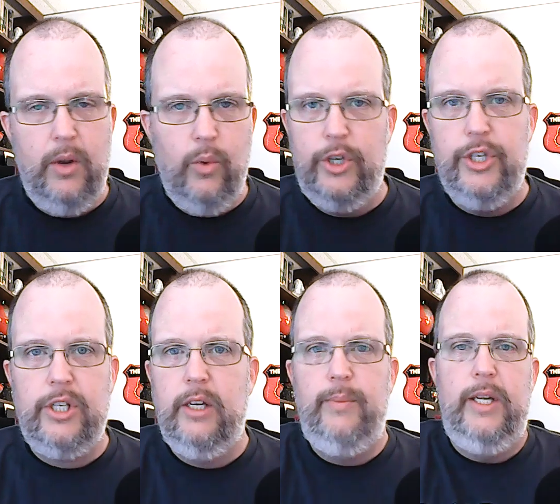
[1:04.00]
We're
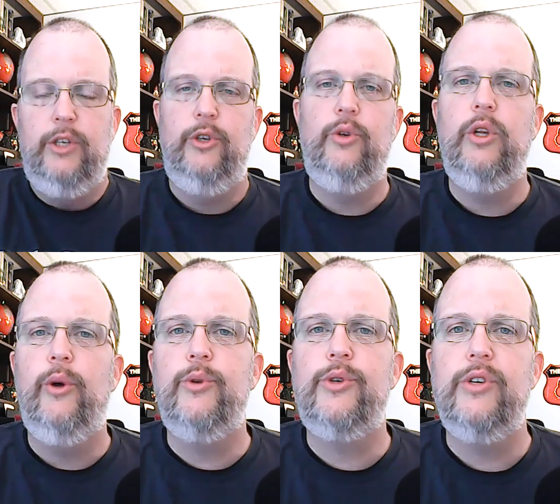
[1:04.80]
just going to be in too
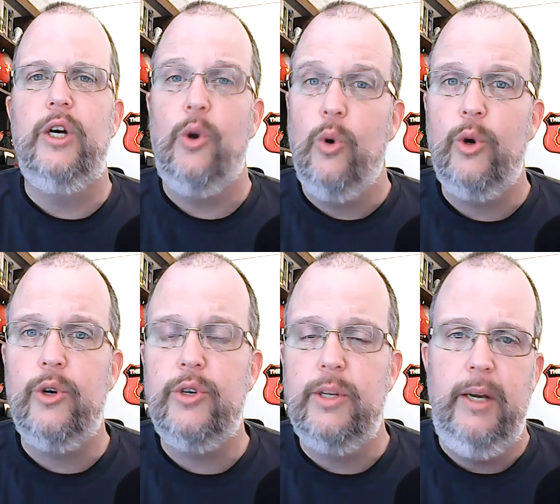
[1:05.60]
close
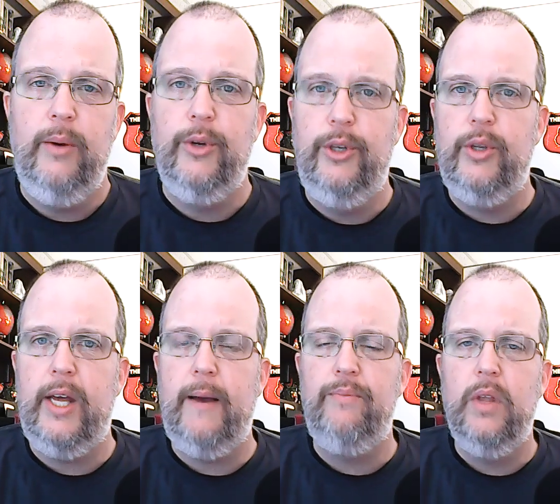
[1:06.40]
quarters to be able to do
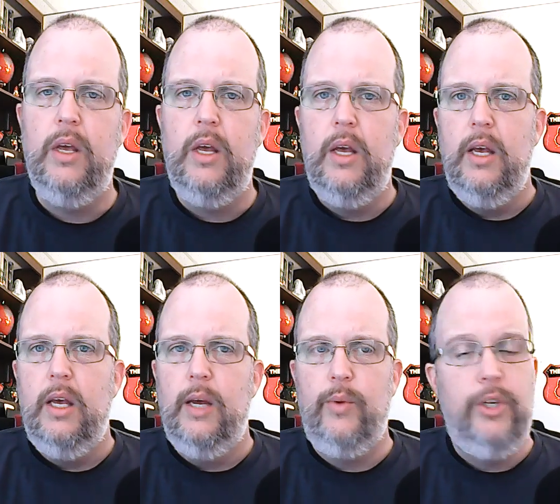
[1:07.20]
that.
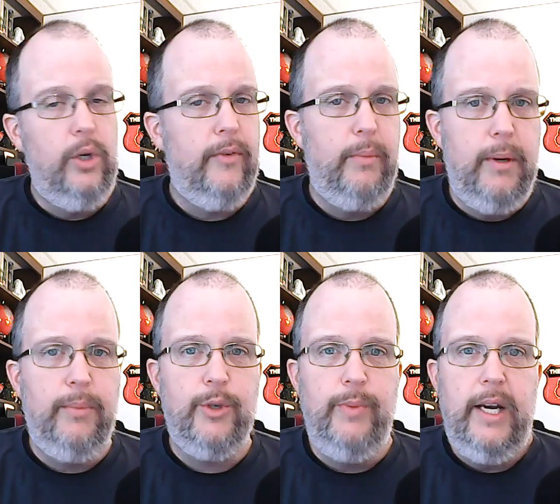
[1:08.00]
And we do have a
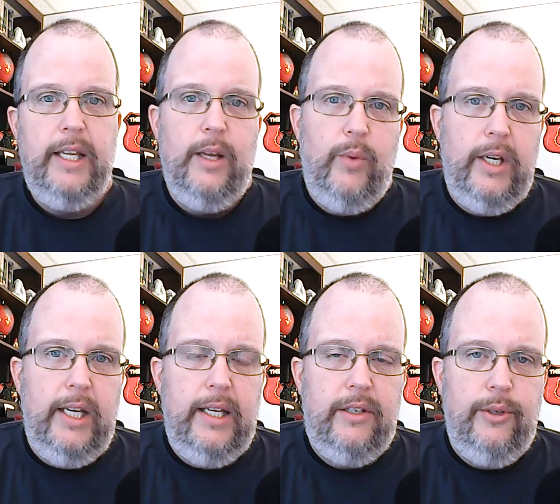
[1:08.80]
members meeting that we
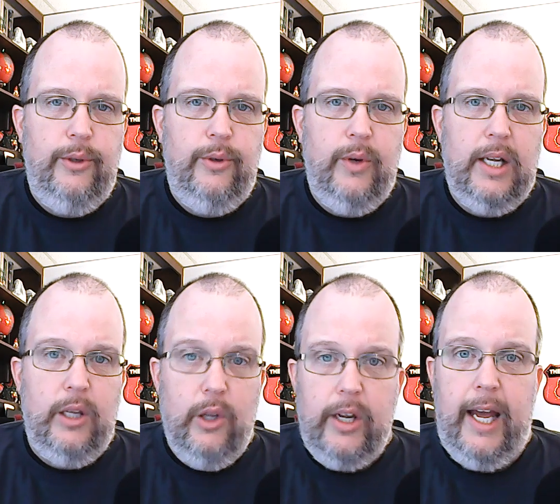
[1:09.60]
need to
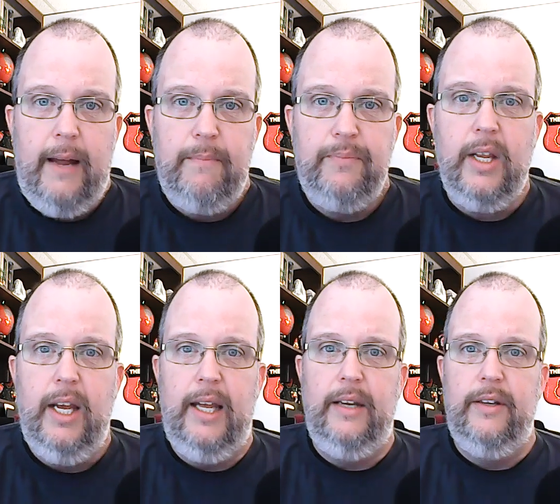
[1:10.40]
look at
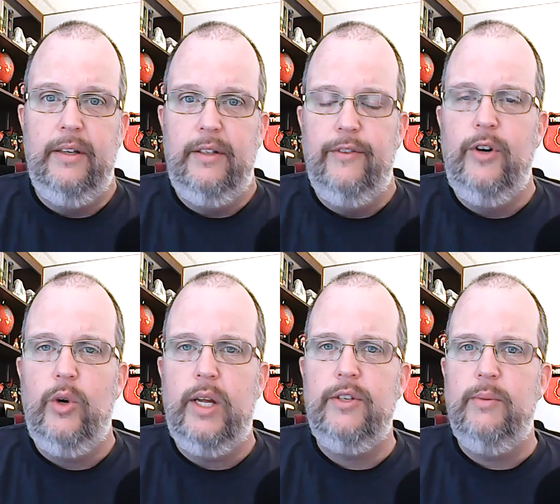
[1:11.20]
and to
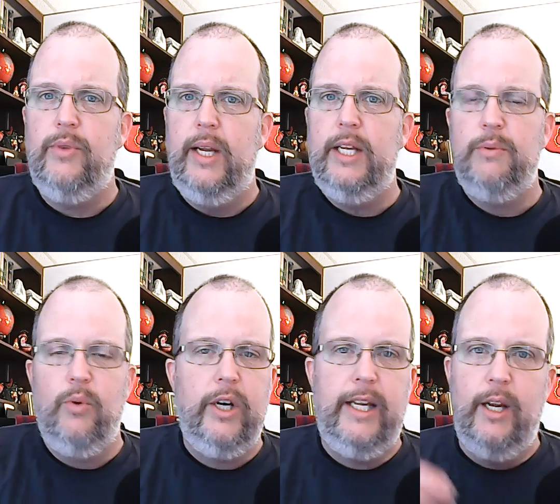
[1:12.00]
vote on some things, but
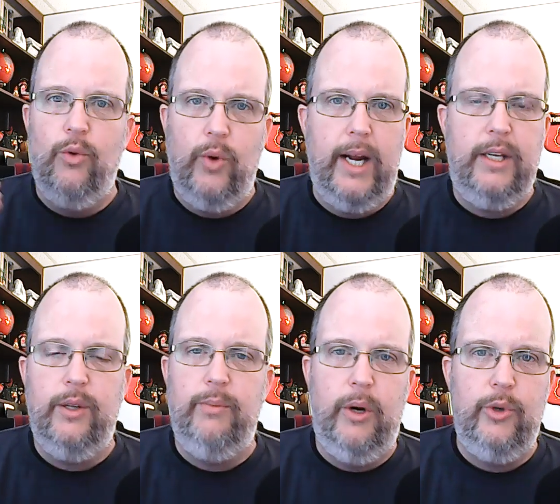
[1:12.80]
we're going to get right to
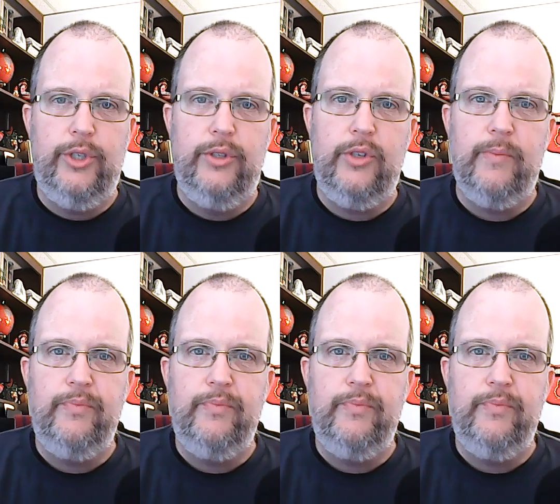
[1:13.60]
the motions